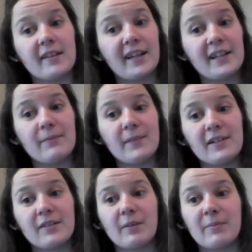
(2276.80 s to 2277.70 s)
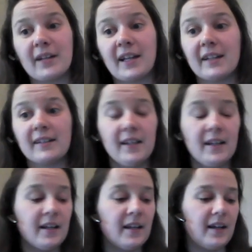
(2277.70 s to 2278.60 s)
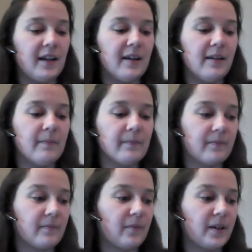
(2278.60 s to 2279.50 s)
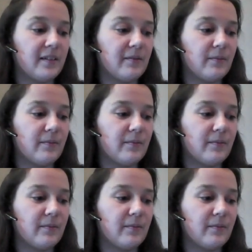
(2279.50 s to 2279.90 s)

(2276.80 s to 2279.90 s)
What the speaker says: last mixer we played, we